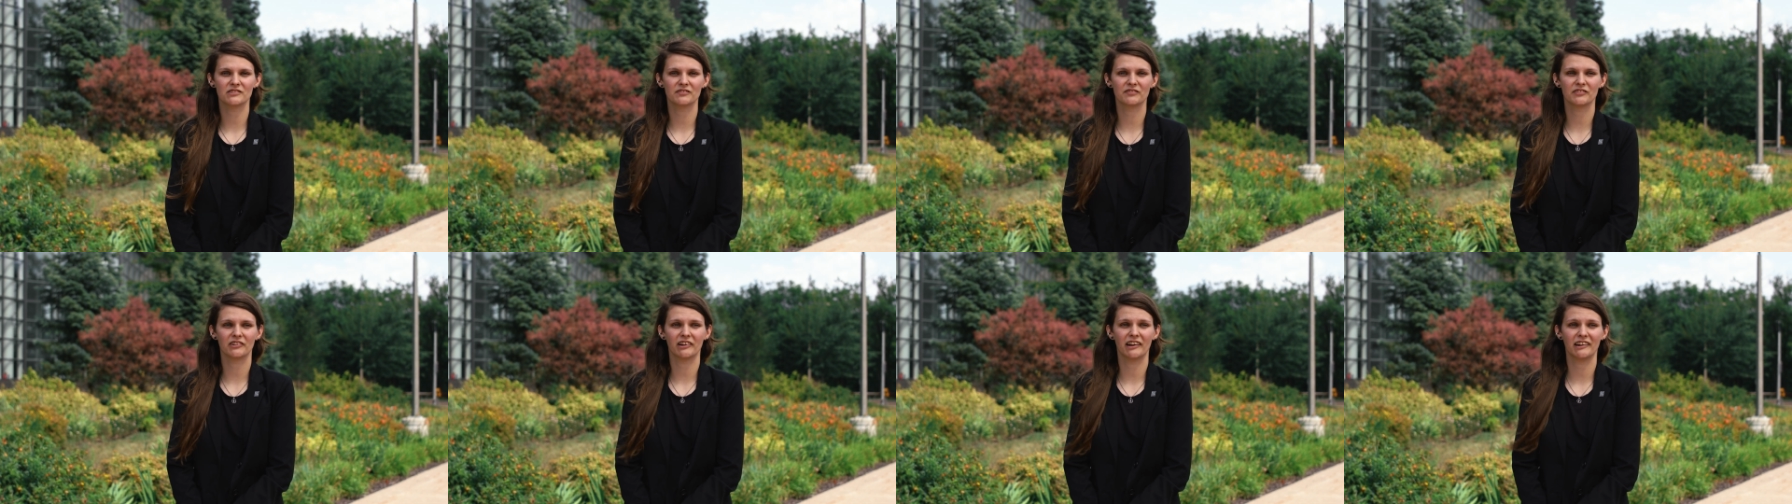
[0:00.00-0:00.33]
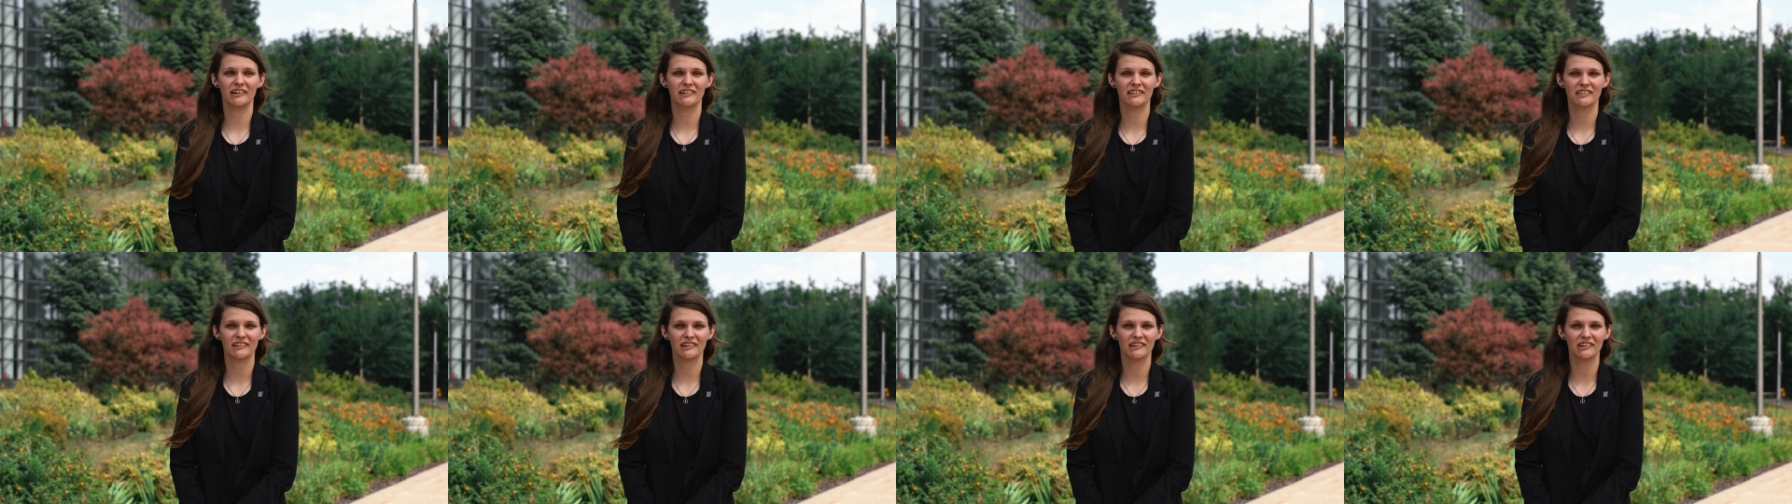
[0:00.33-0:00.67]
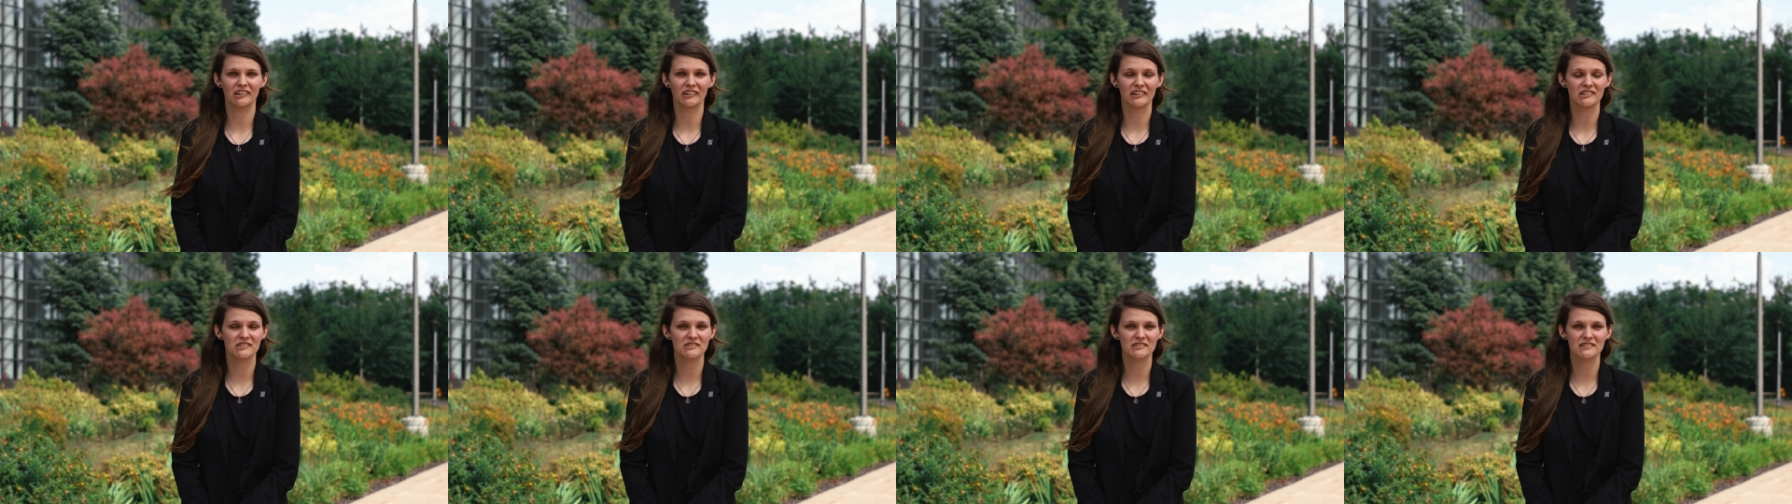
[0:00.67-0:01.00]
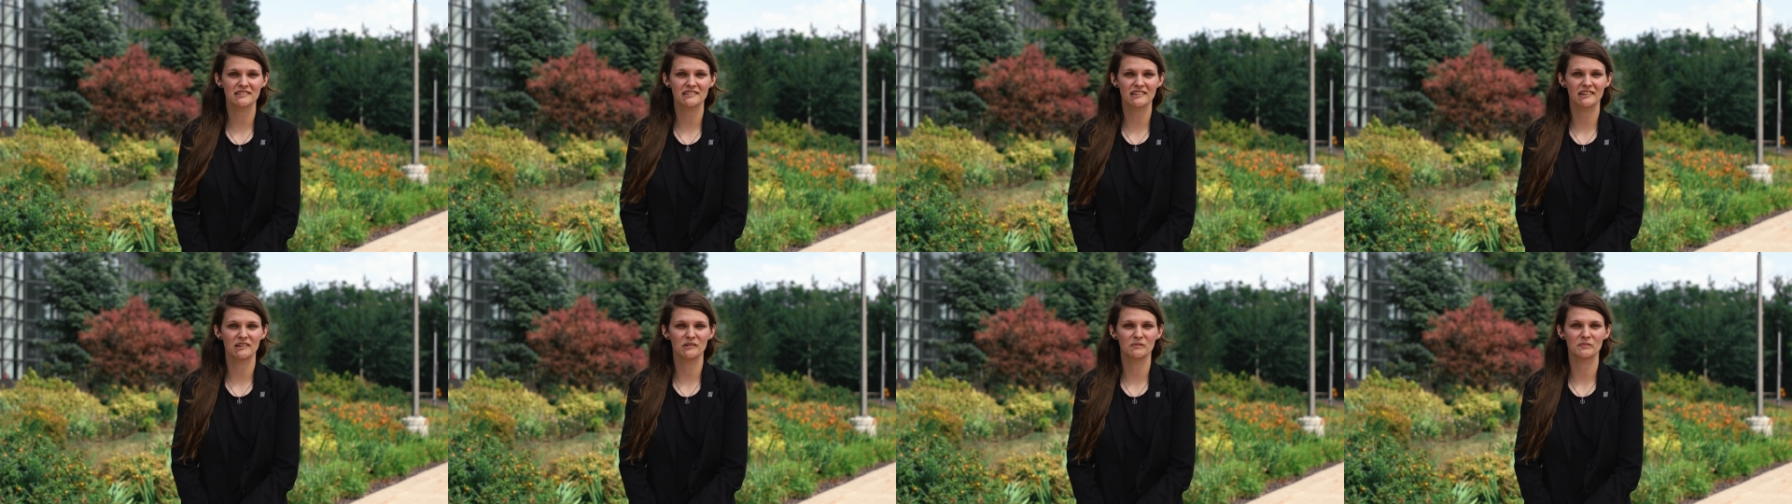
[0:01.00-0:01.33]
for anything you're
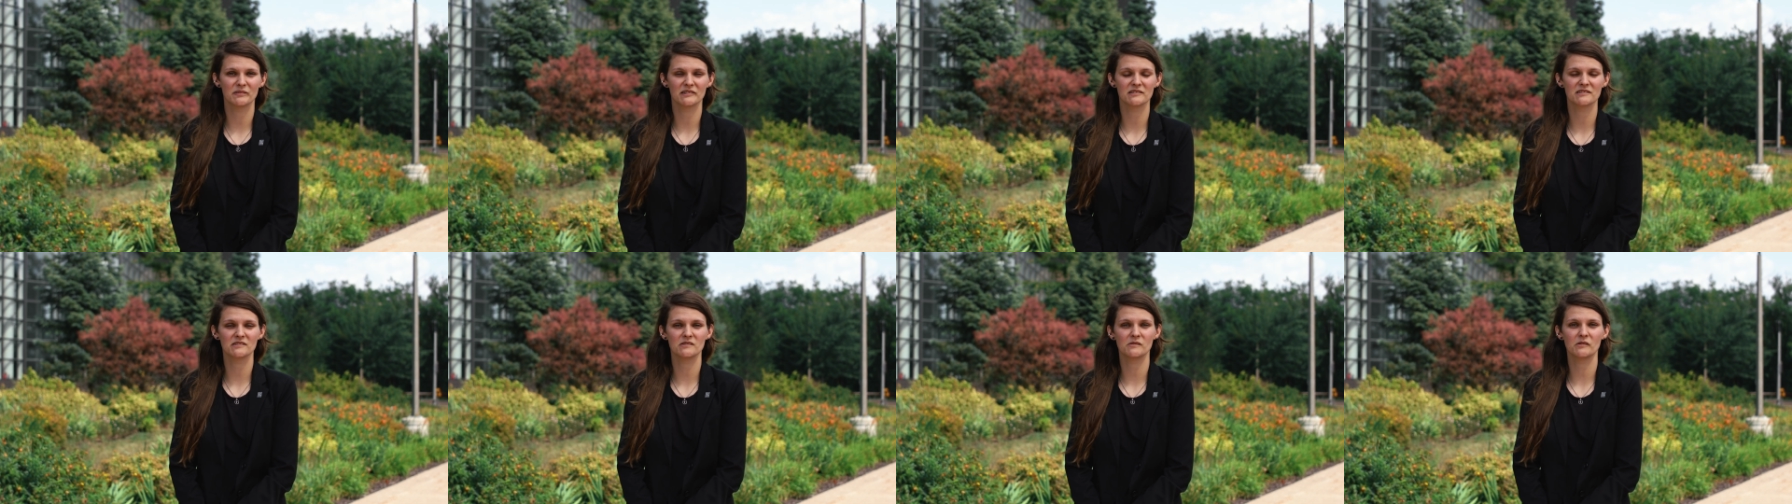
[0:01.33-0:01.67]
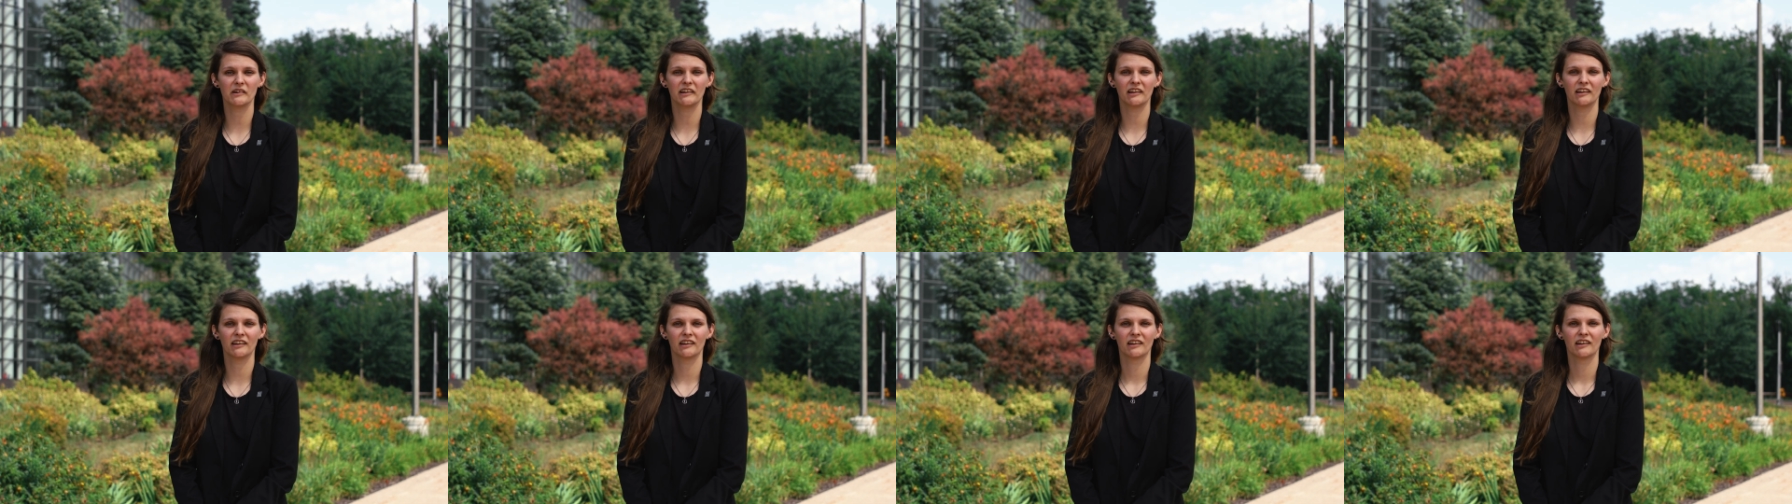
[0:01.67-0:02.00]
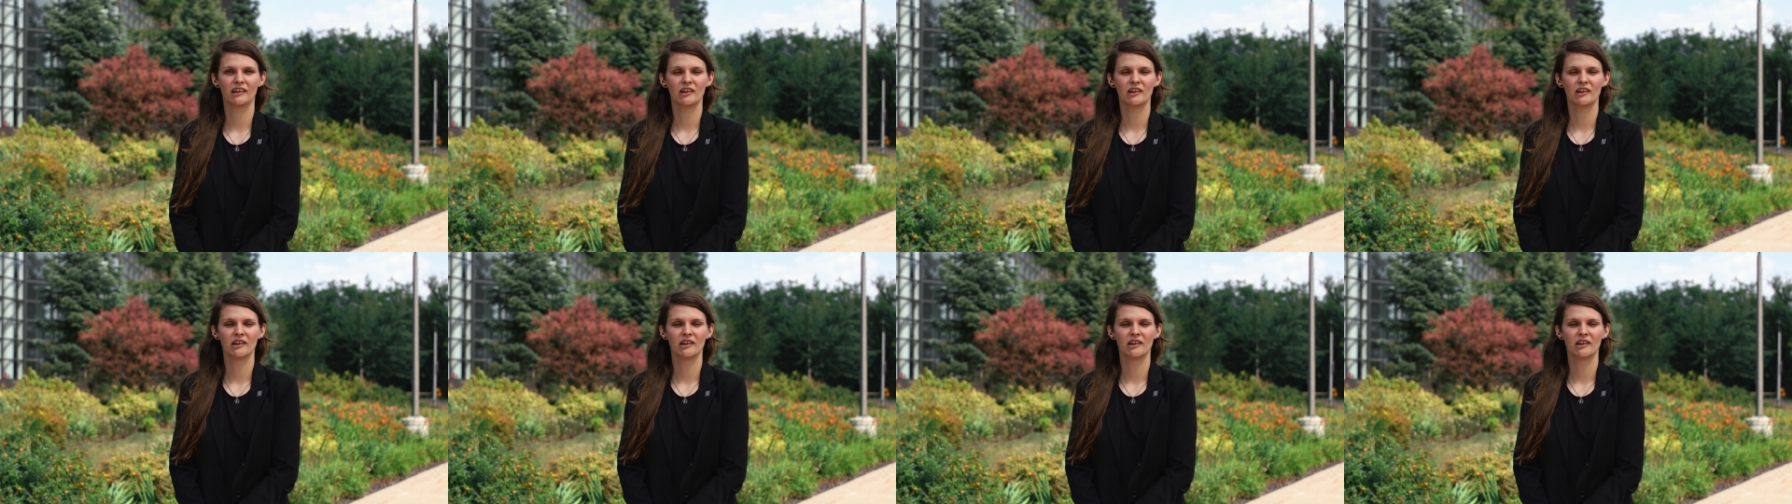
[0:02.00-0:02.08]
interested in pursuing,